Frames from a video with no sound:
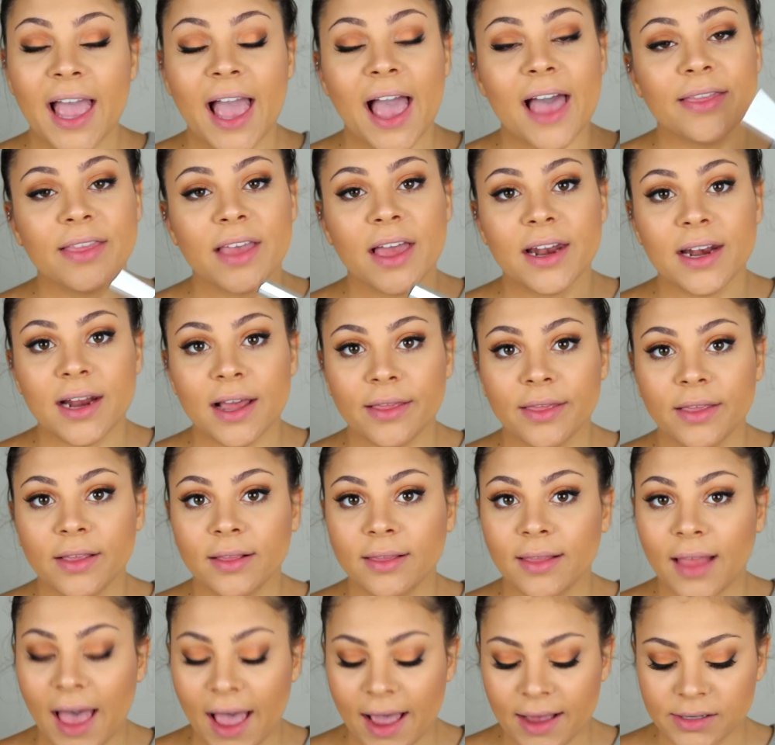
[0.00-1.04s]
And then the
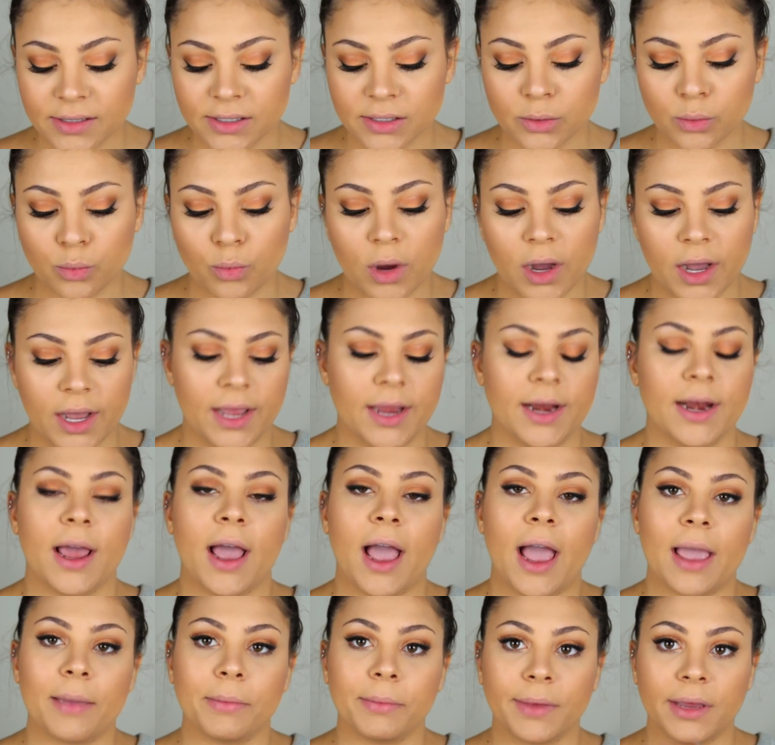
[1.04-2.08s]
last one,
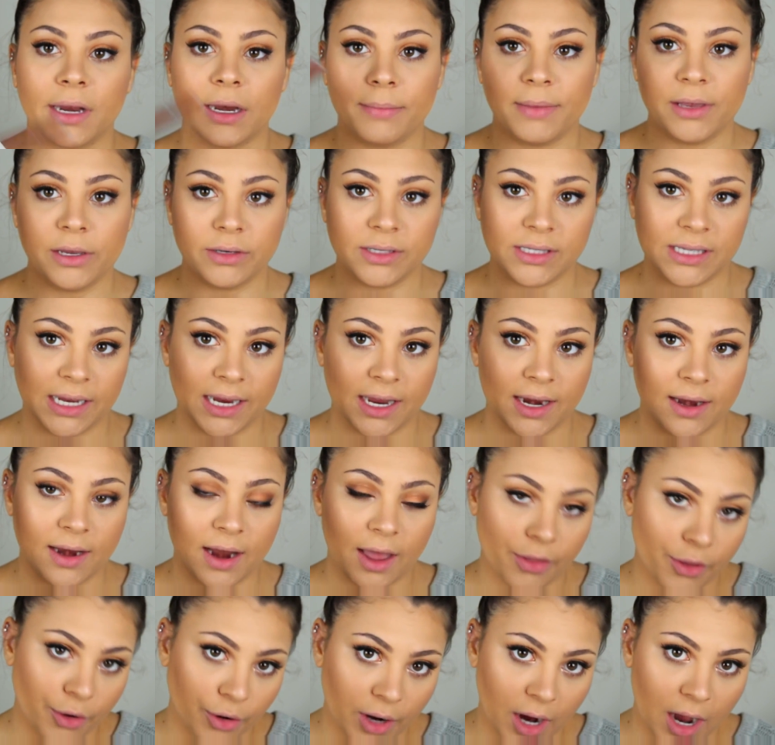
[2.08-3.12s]
I'm going to be using
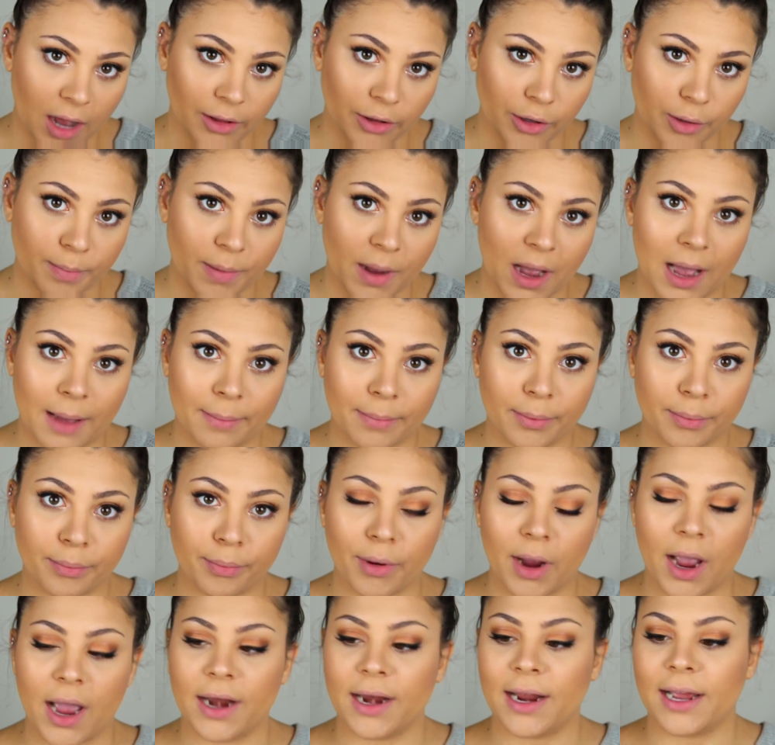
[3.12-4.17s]
another ColourPop
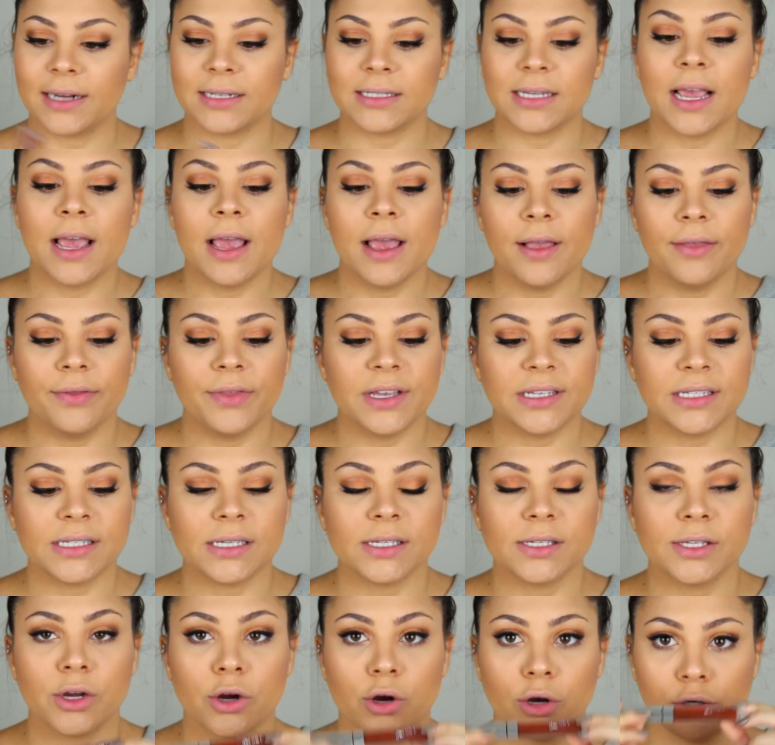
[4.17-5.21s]
product. This
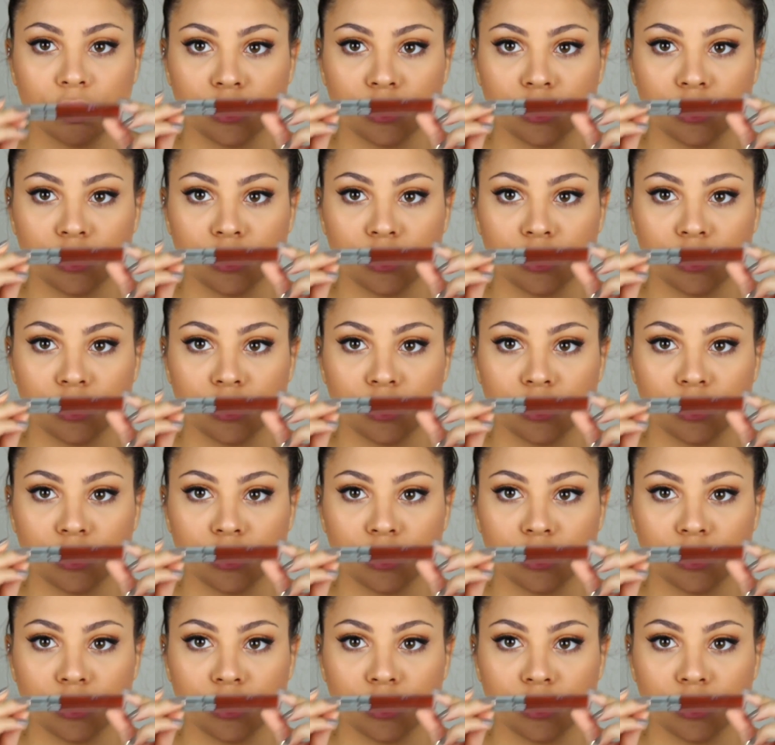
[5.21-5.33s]
is their